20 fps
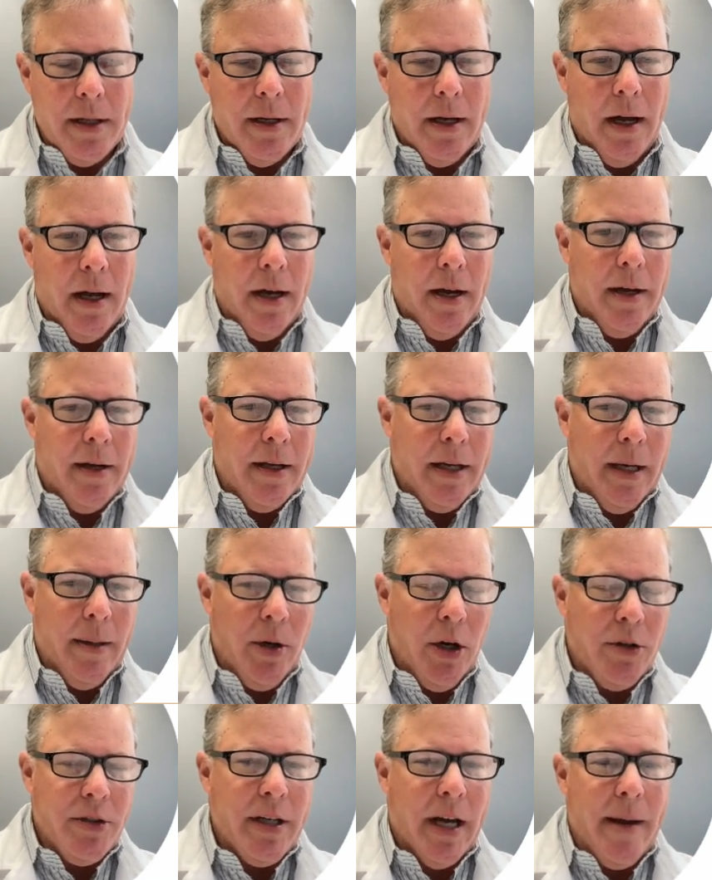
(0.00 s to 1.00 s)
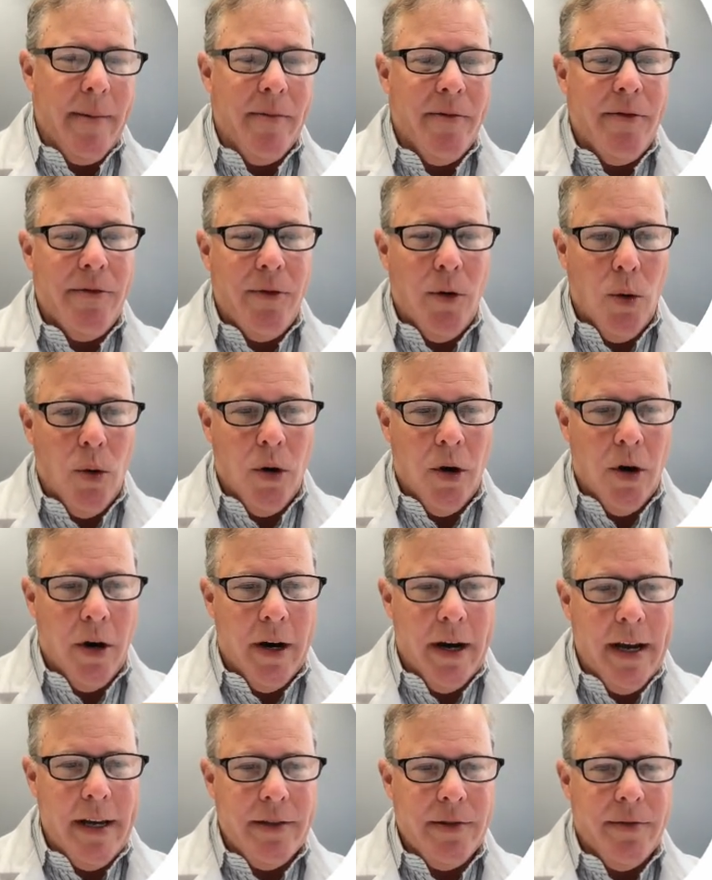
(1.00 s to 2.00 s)
immunotype
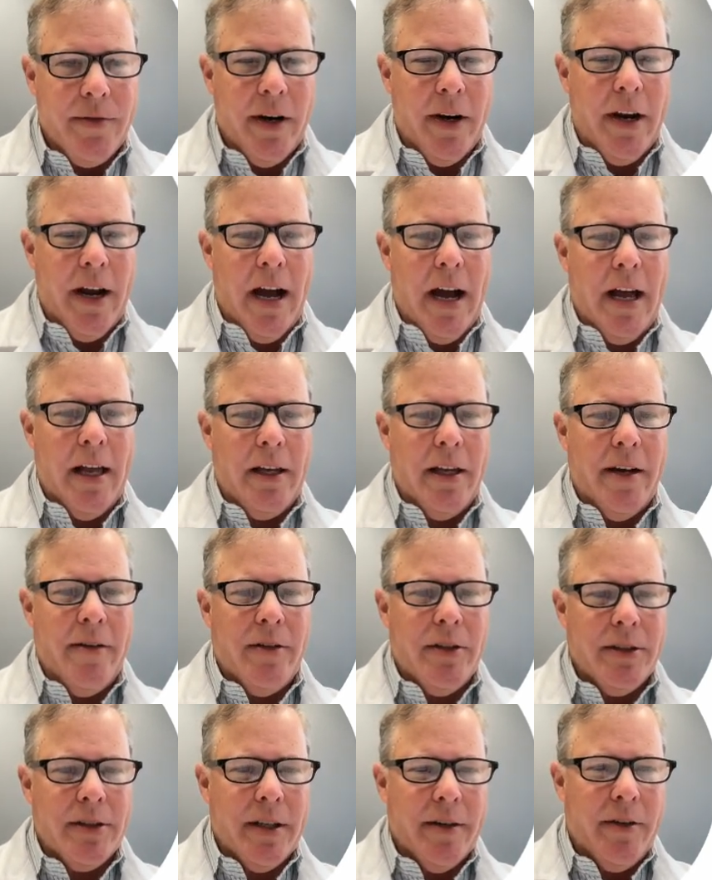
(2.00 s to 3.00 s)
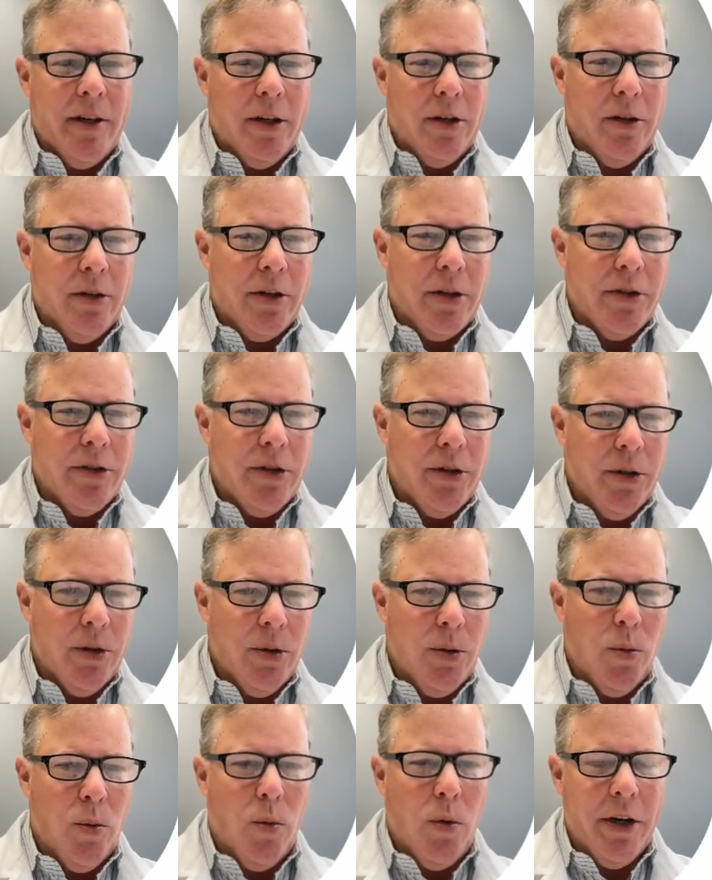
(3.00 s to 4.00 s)
4 has very high levels of interleukin
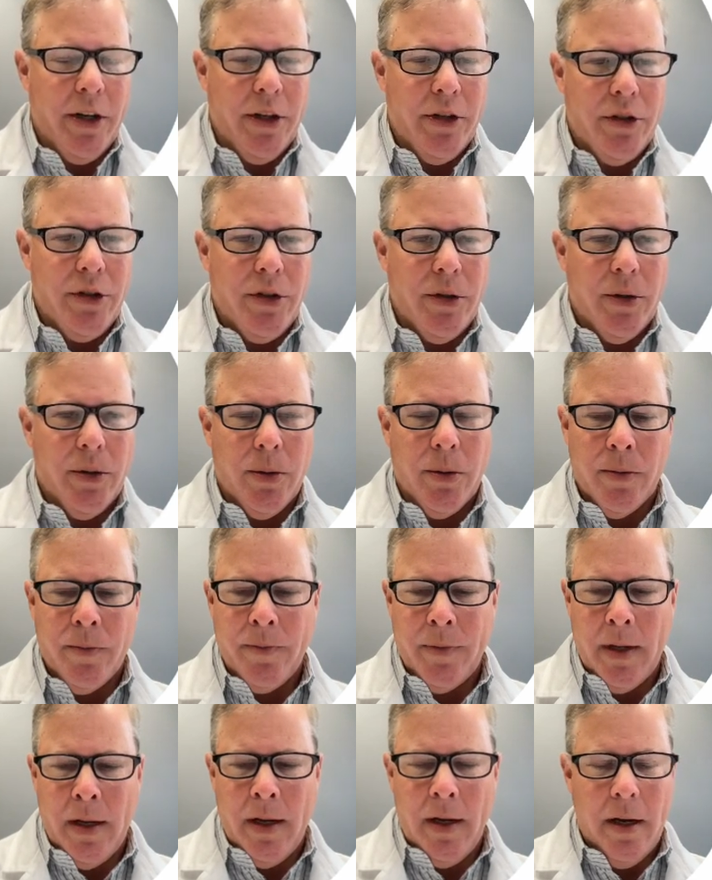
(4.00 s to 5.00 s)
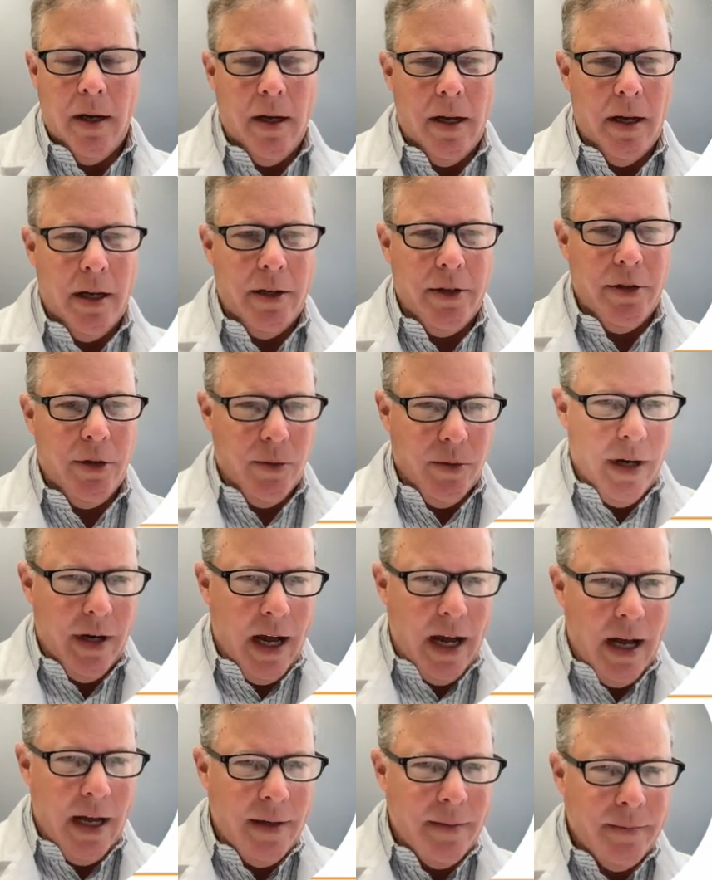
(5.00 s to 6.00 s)
2. 1 and 2 do
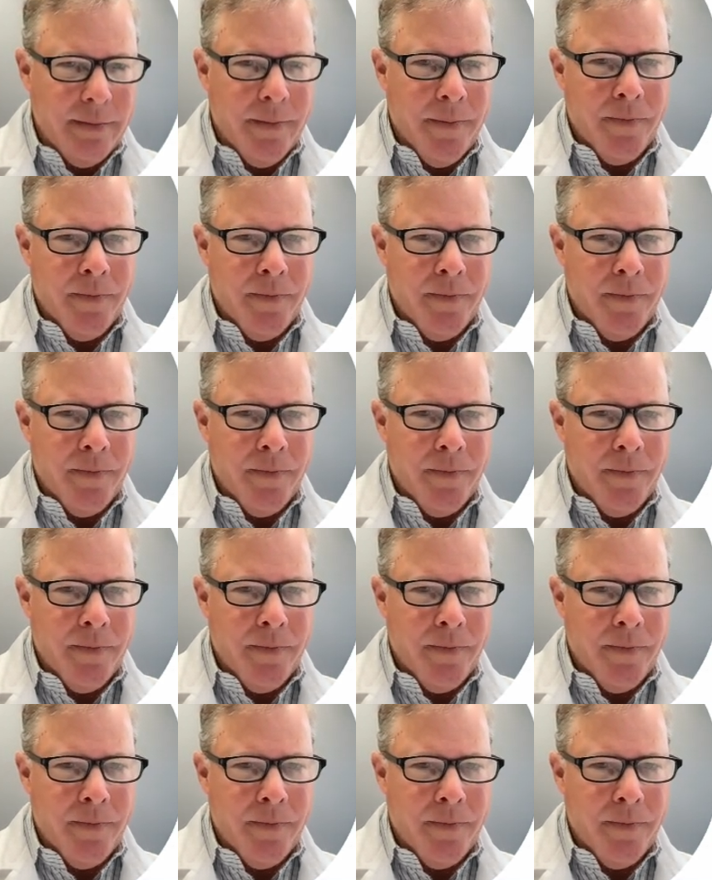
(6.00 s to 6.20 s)
not.